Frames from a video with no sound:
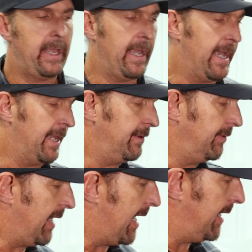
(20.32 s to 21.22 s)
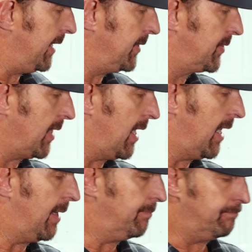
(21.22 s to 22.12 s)
And that is
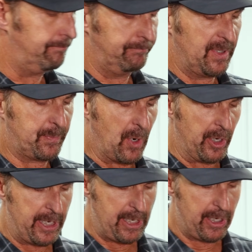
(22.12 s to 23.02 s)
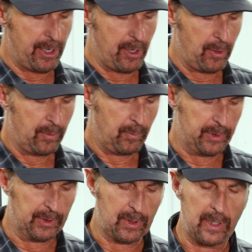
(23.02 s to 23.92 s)
um, this part here,
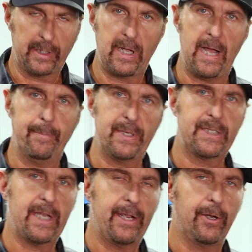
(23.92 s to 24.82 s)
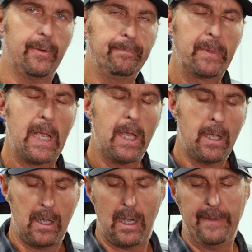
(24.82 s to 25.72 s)
which is called a compensator.
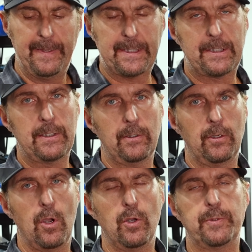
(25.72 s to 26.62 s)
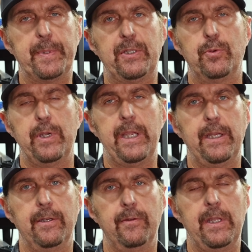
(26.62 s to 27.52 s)
Uh, this goes
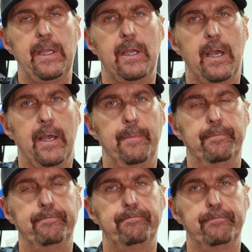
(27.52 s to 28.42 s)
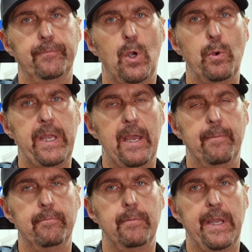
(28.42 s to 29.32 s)
between the OEM
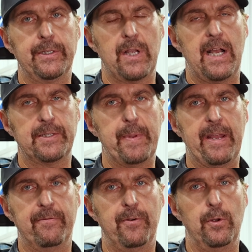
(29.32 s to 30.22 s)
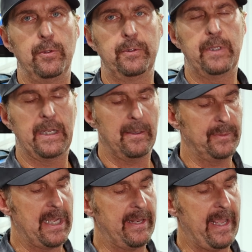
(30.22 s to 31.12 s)
um, exhaust manifold that
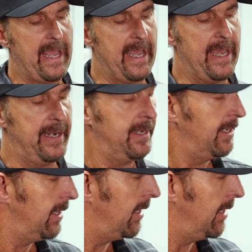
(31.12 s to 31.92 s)
comes out of the head